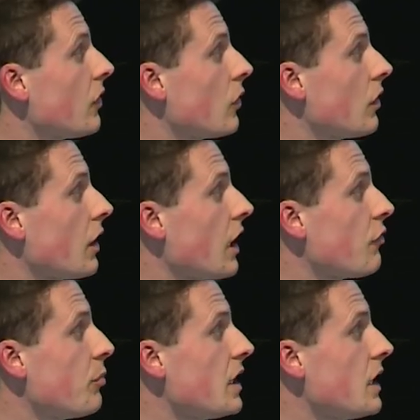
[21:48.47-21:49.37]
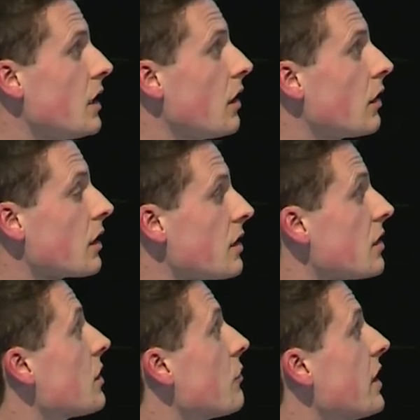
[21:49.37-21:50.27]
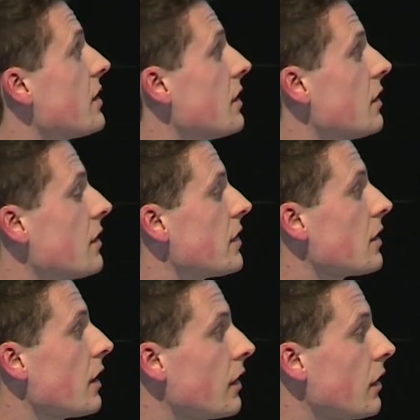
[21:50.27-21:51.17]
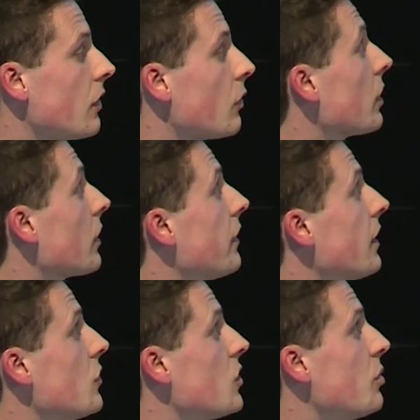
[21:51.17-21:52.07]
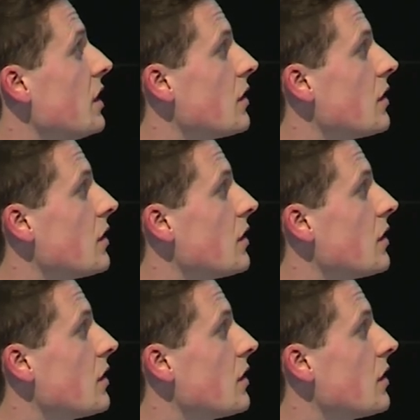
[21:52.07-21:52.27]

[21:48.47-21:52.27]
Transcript: So there have been artists in residence, and there will continue to be.